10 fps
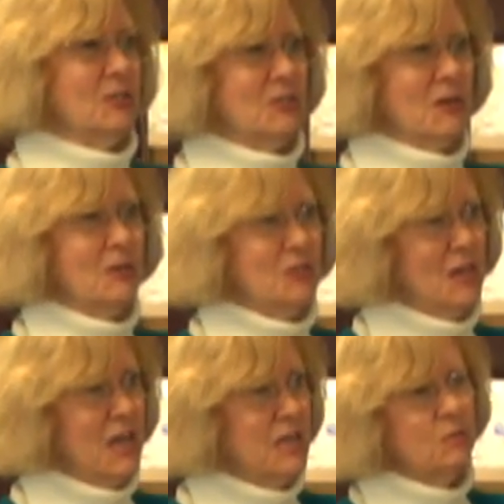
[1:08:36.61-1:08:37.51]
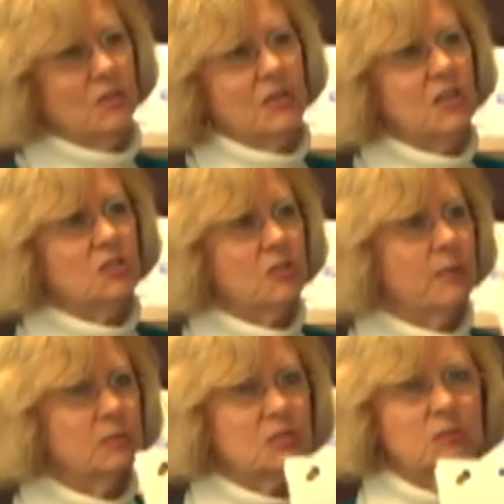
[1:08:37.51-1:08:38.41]
associated with each
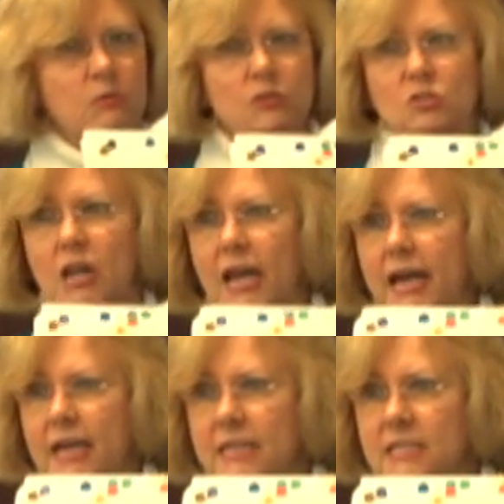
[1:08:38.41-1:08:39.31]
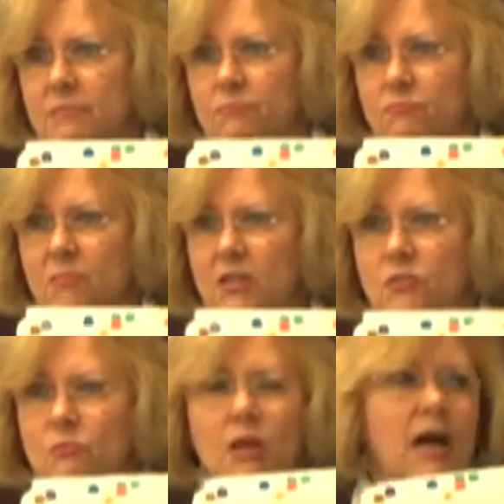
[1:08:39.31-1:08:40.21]
substance abuse class. And
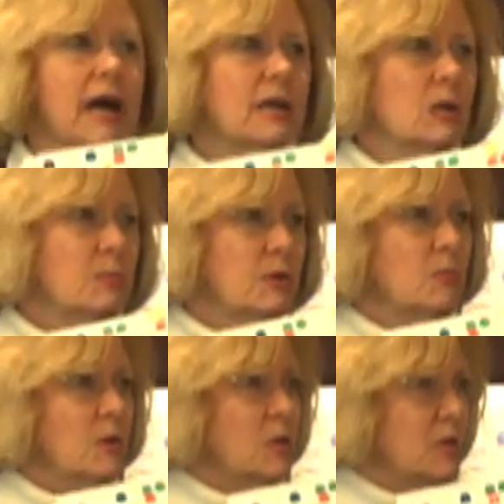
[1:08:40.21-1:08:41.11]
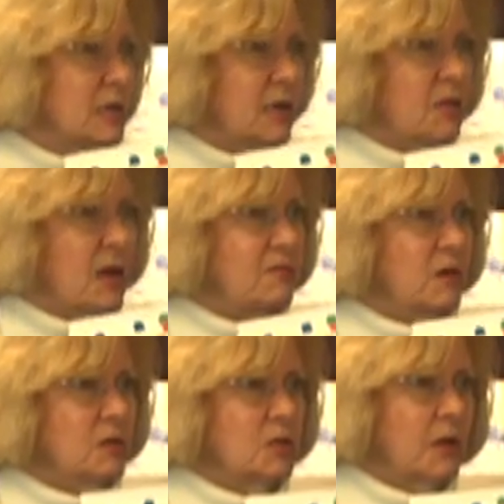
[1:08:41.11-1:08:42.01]
it's a real eye opener when you look at that,
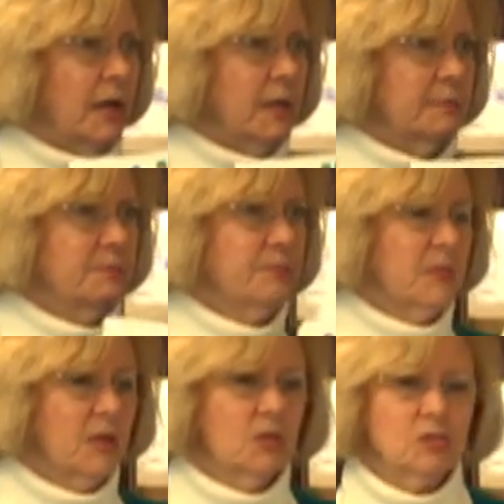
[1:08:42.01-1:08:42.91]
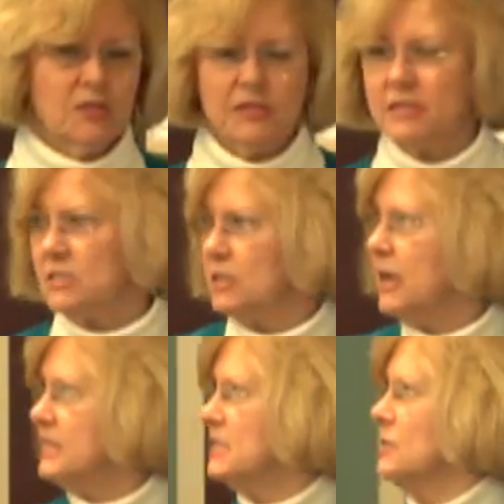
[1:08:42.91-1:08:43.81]
folks, okay? So I think that's a
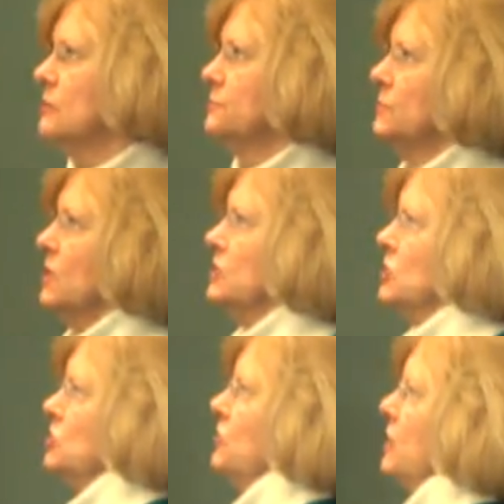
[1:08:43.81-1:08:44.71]
nice little addition